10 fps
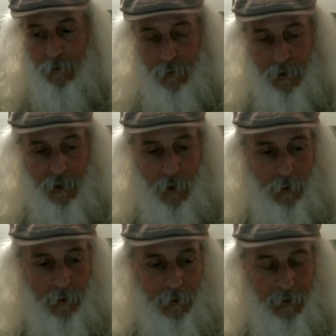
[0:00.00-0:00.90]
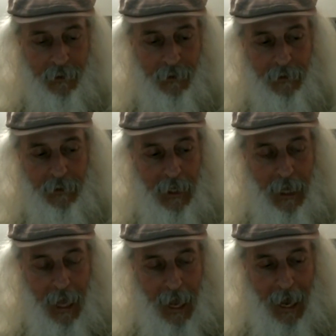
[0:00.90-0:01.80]
through this whole ordeal.
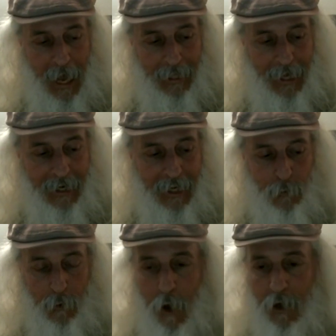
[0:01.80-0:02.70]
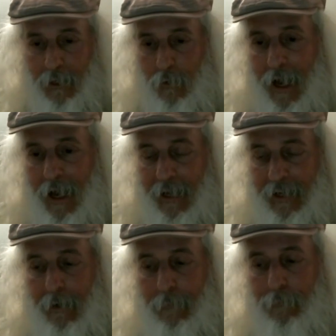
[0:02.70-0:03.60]
And then as we're walking away, I kept